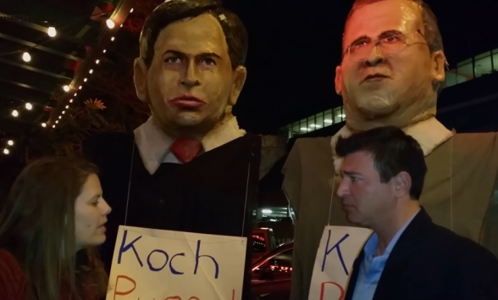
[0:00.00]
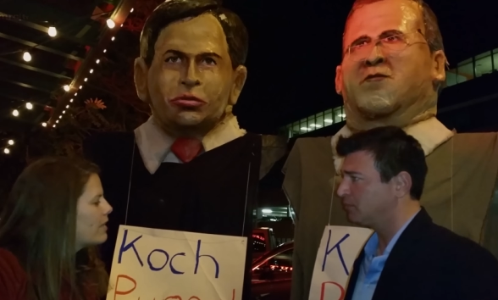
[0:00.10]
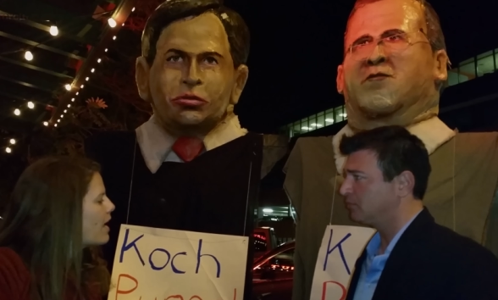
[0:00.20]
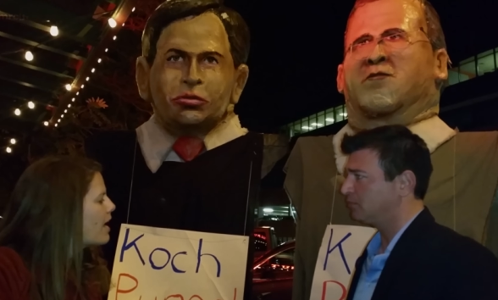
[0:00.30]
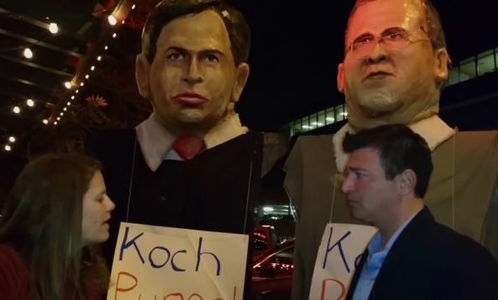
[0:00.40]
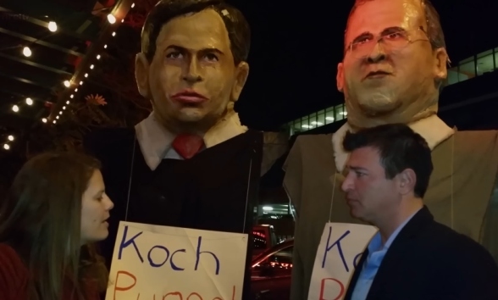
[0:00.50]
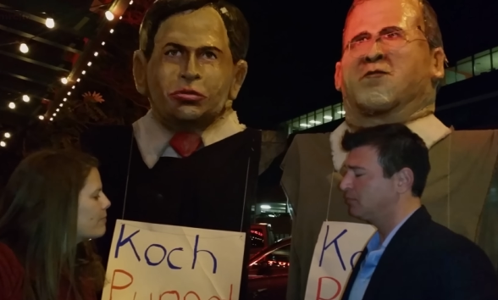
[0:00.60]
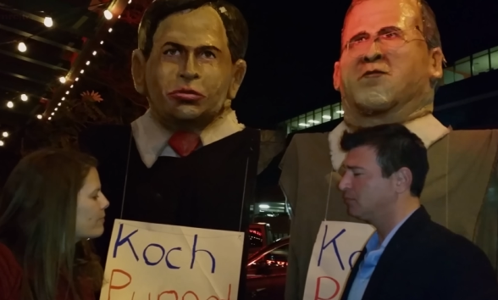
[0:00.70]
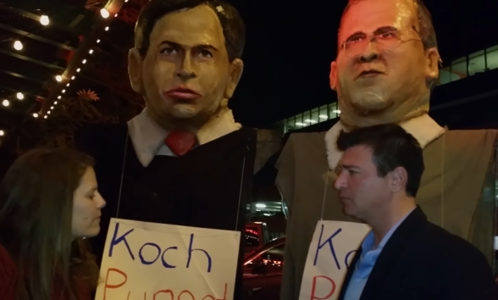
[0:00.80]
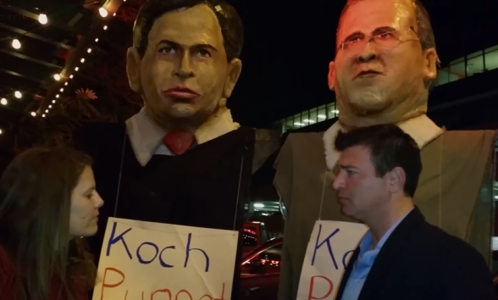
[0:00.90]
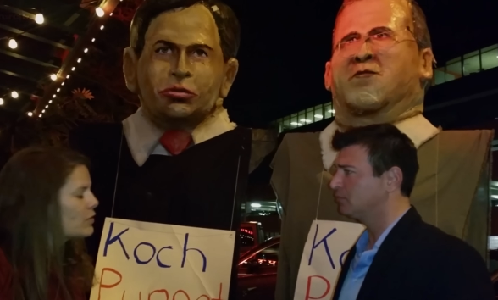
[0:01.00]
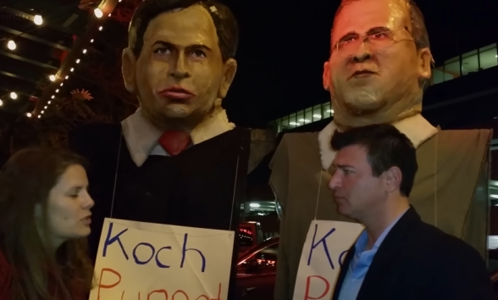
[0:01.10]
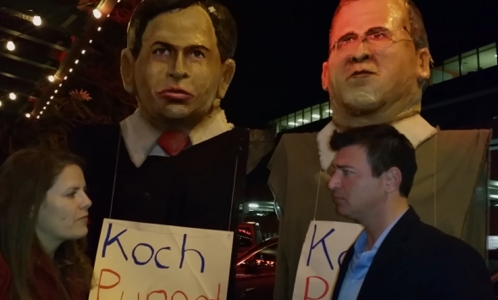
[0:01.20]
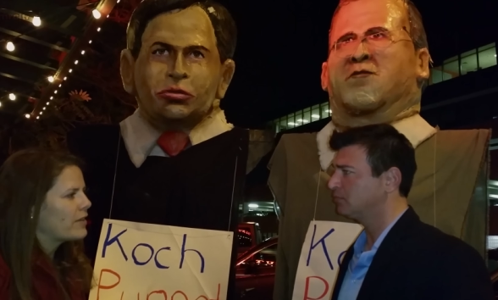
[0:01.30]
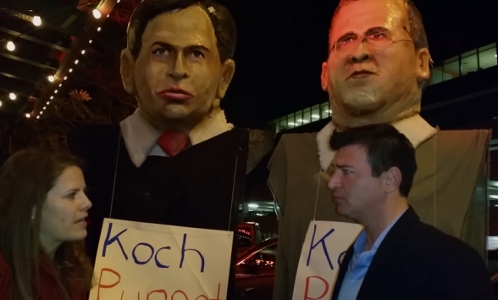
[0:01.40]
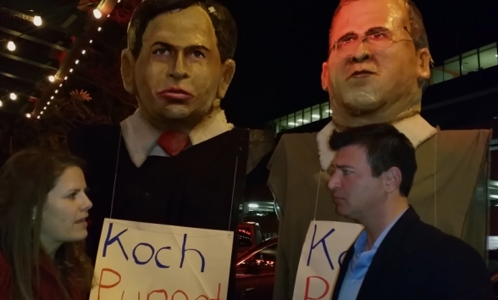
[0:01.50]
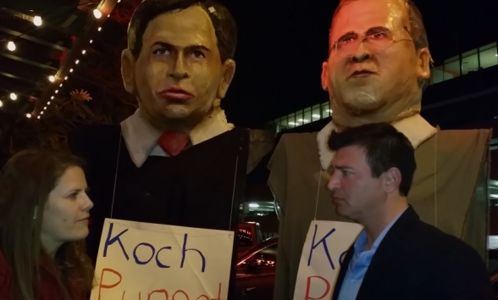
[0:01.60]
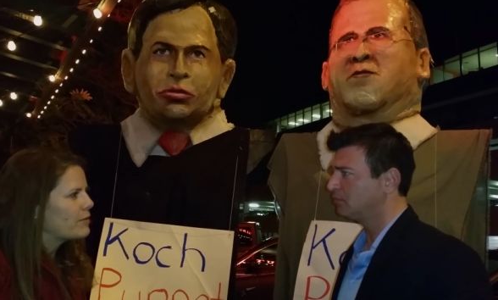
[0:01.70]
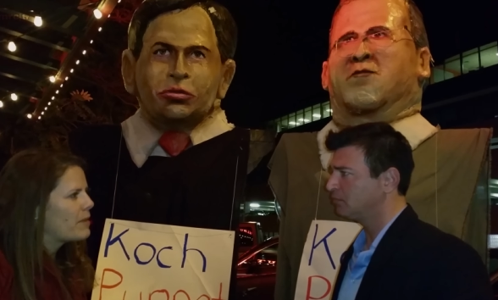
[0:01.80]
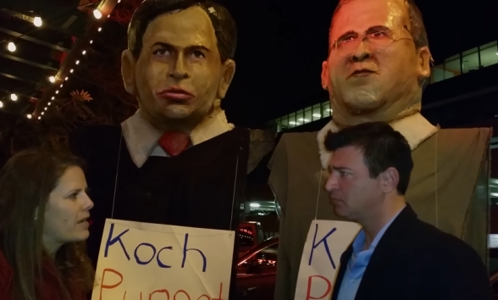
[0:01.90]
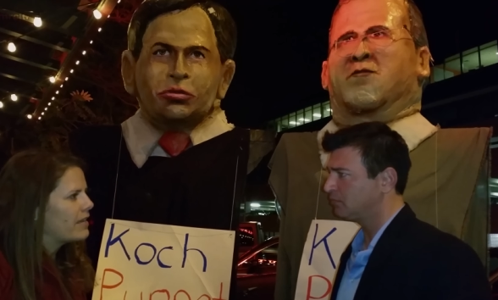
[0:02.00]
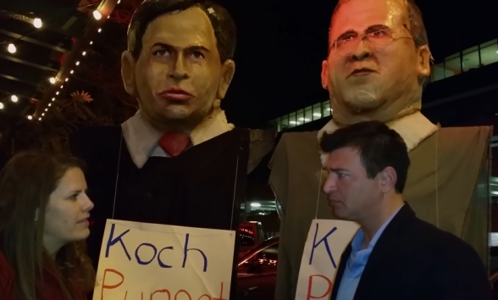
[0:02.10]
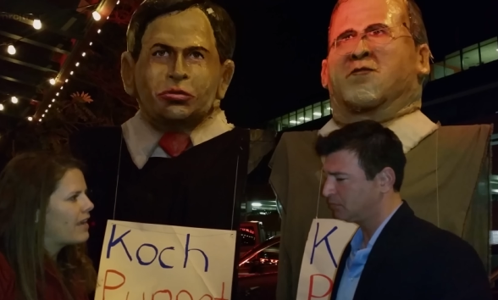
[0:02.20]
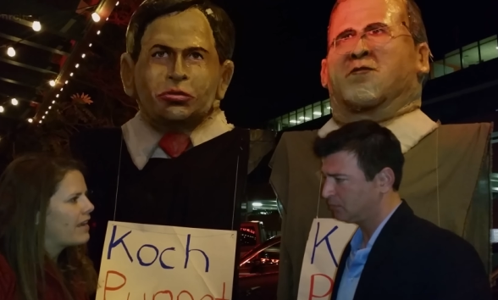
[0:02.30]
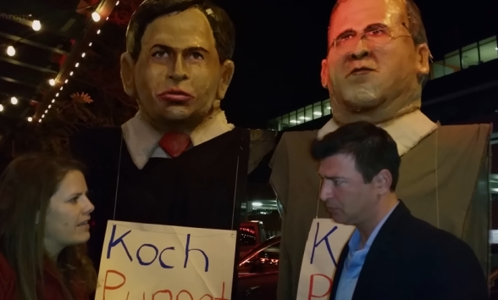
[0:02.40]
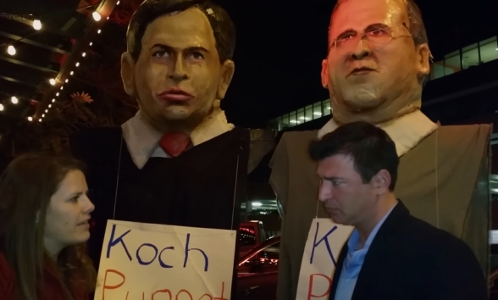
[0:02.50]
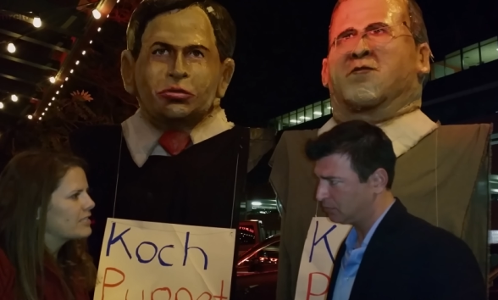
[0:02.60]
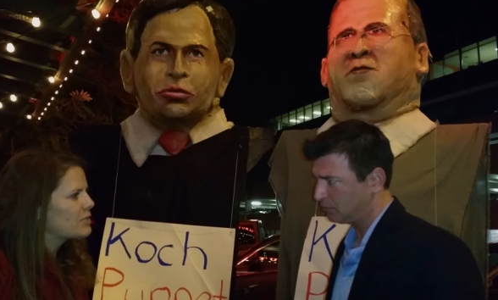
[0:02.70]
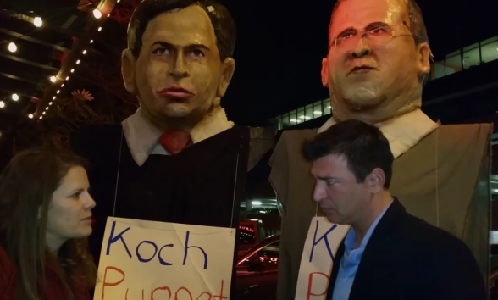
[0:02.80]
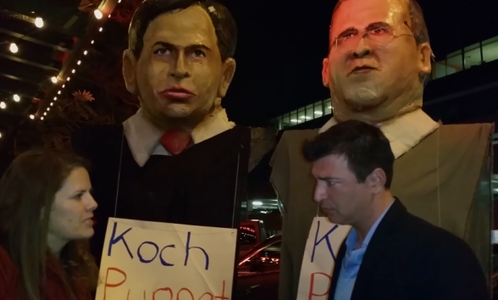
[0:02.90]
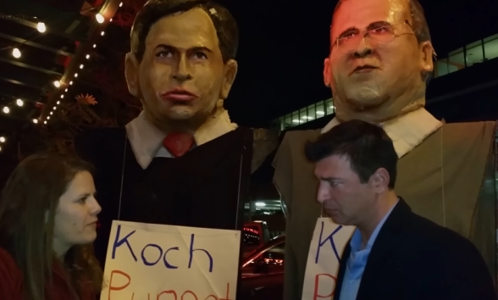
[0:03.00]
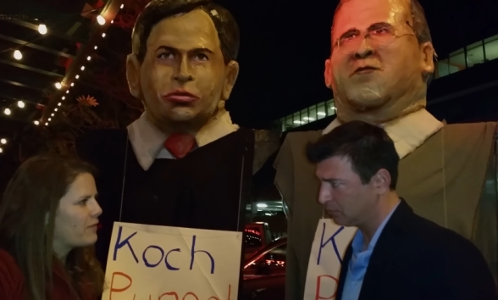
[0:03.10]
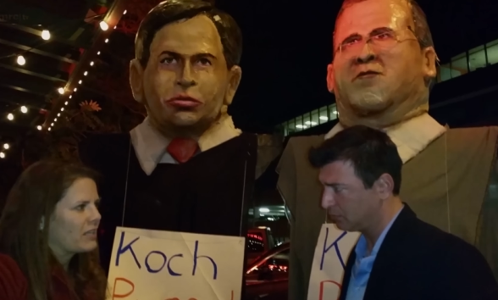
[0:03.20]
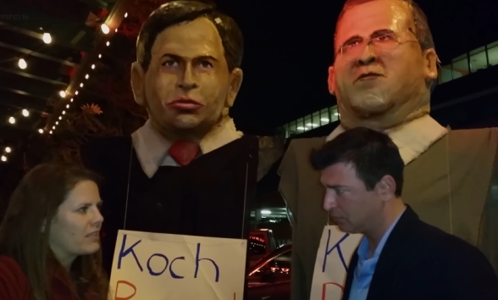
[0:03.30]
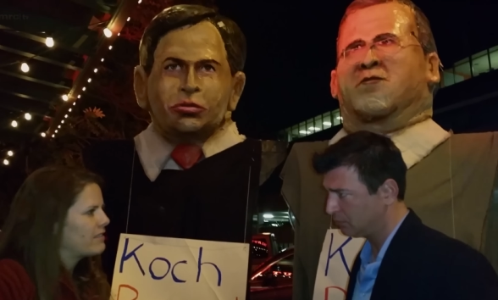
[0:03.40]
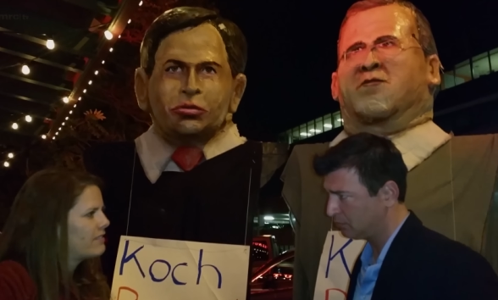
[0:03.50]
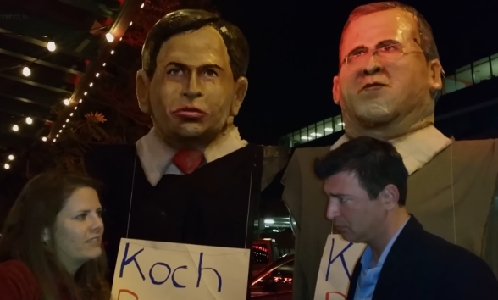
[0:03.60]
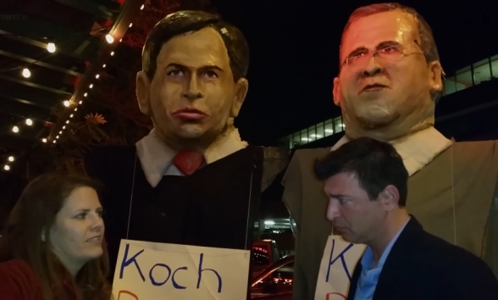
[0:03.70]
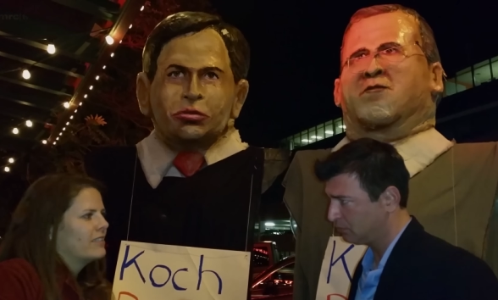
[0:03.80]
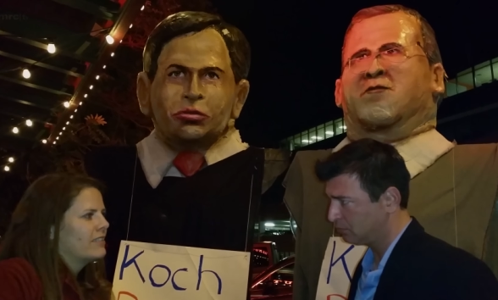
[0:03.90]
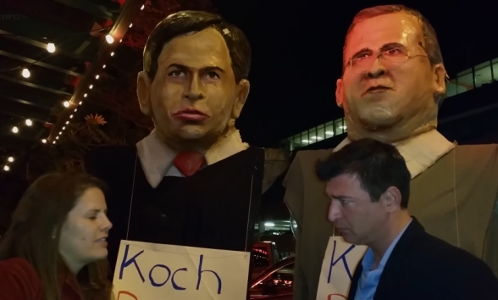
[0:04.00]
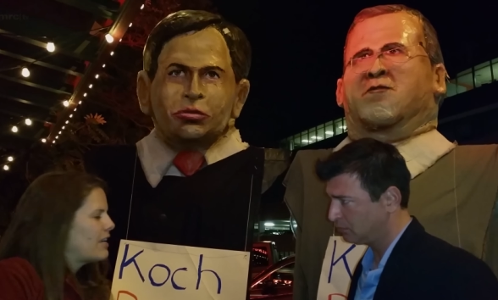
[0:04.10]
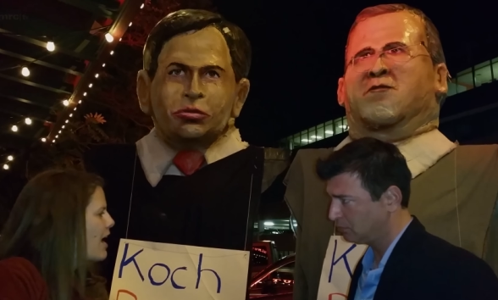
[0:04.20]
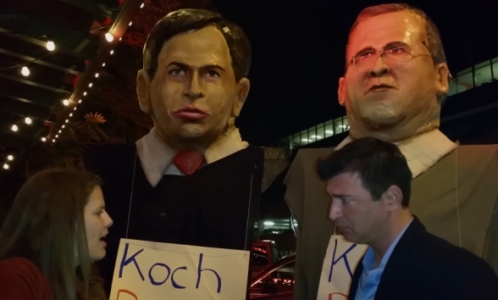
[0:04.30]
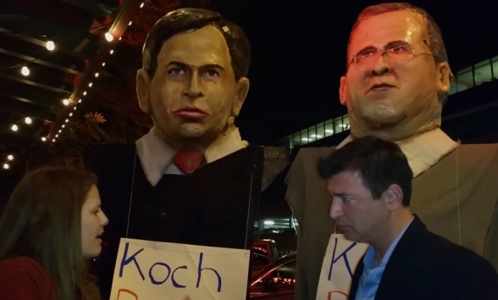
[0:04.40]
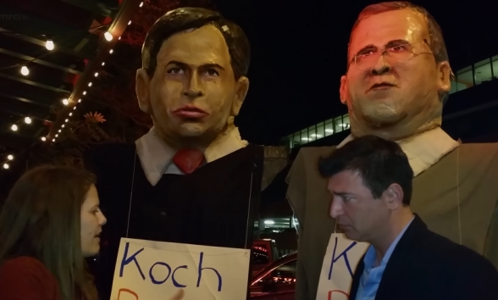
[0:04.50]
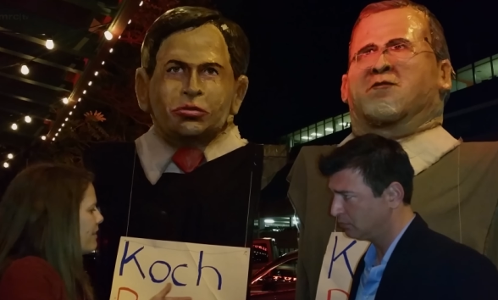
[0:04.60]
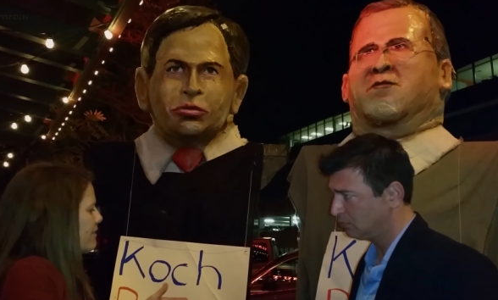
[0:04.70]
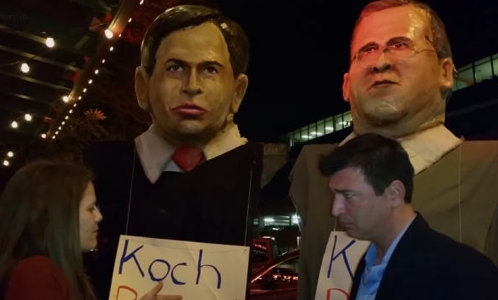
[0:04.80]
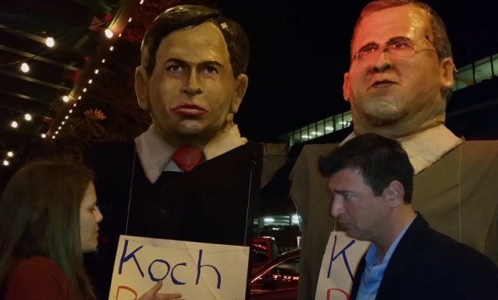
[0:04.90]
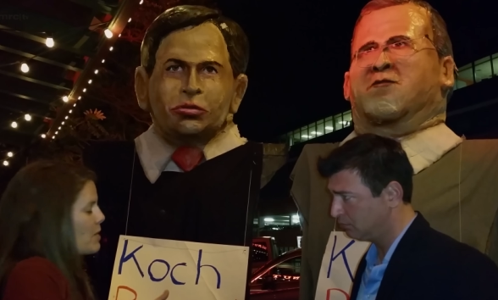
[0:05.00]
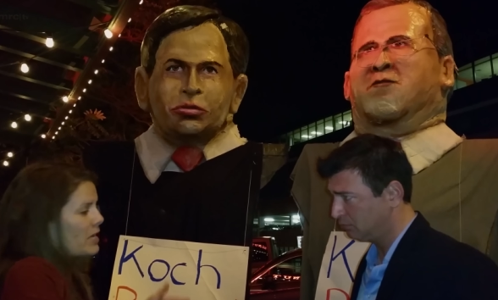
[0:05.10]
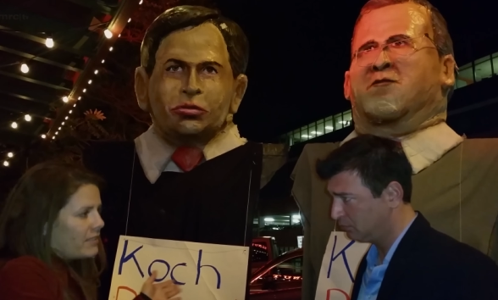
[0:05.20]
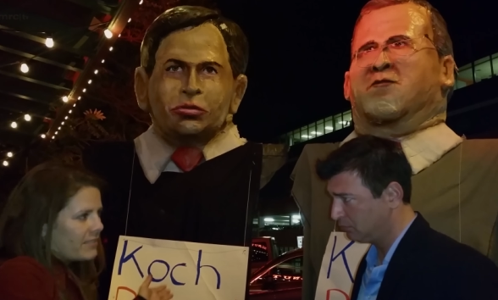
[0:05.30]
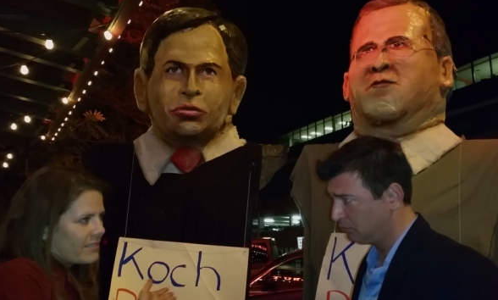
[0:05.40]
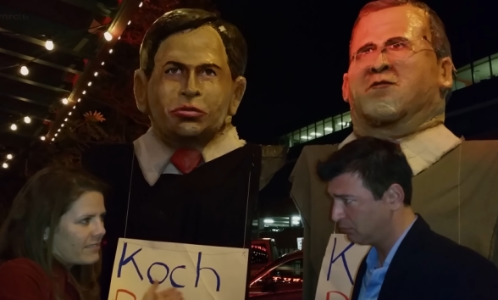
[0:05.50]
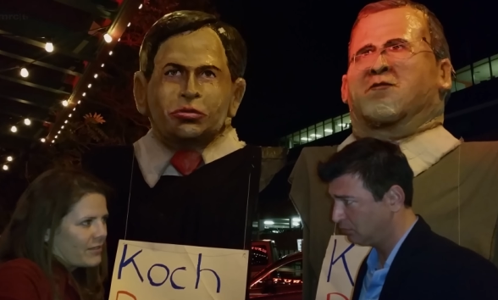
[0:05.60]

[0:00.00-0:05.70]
Speaker 1: Well, um, first of all, they haven't made any specific uh, picks.